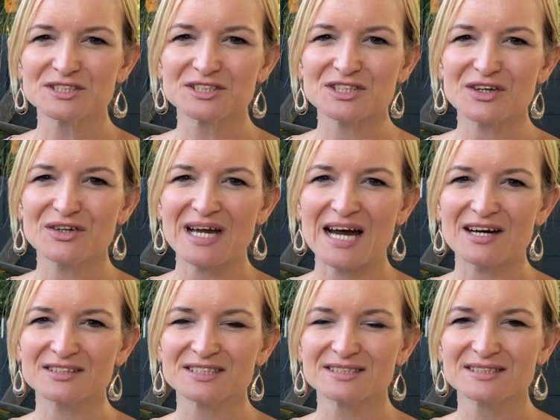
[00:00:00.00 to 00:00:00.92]
to show you
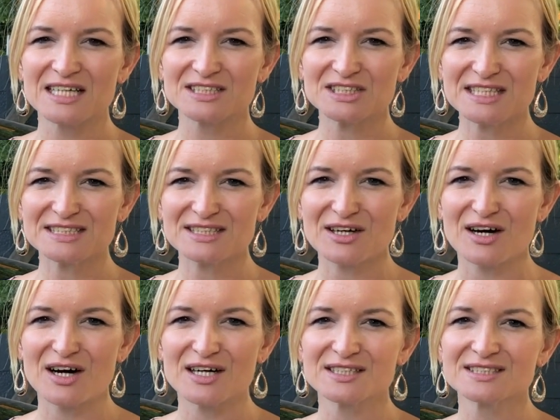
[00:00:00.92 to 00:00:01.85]
how to adjust the
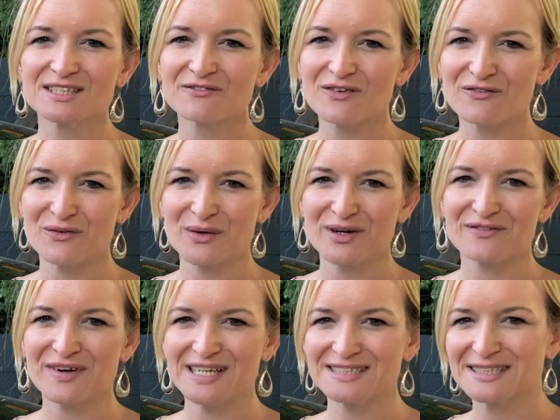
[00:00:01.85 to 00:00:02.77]
harness for forward
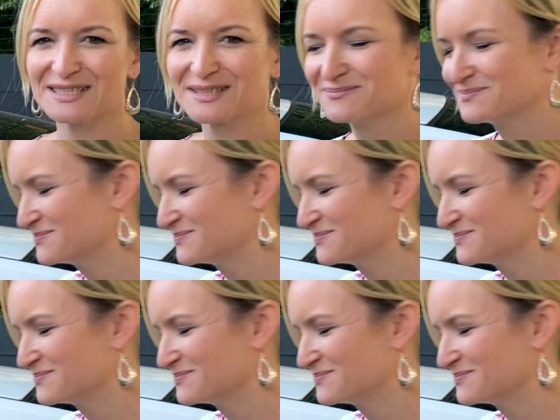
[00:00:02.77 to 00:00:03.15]
facing.